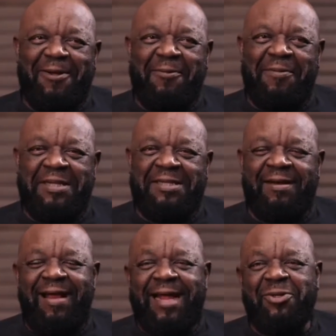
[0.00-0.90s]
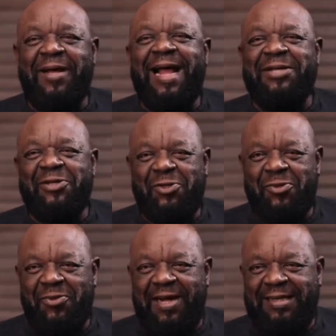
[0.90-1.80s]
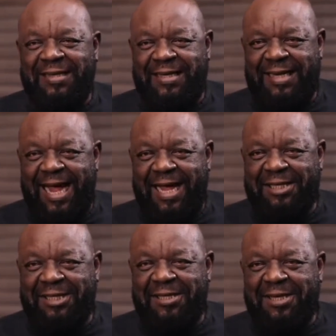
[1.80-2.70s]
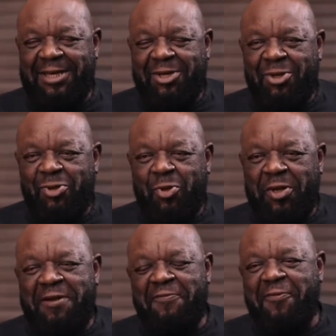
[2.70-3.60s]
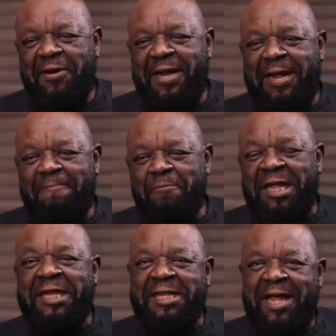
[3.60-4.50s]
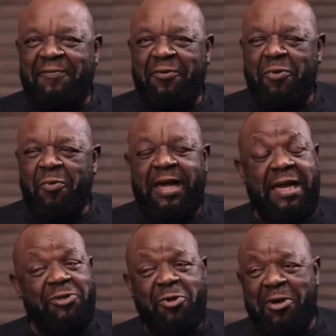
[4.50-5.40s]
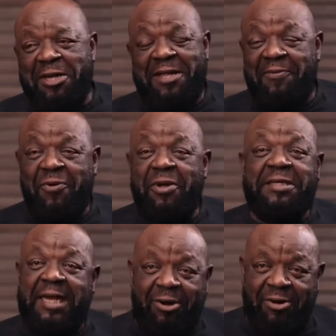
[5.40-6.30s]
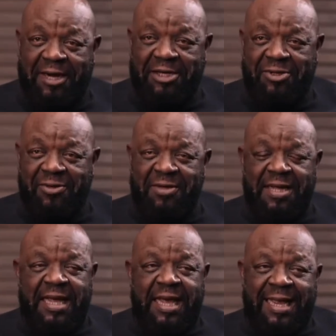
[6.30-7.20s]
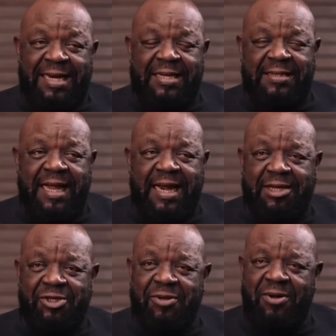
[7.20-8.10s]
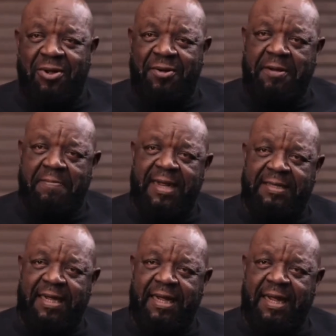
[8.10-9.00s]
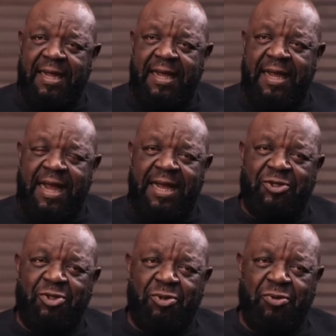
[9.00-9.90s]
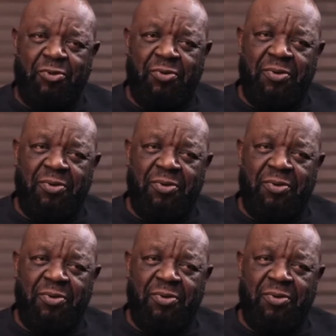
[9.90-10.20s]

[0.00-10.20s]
his right to counsel has attached. So any further interview, whether it's called interview or interrogation, any interaction on the matter as to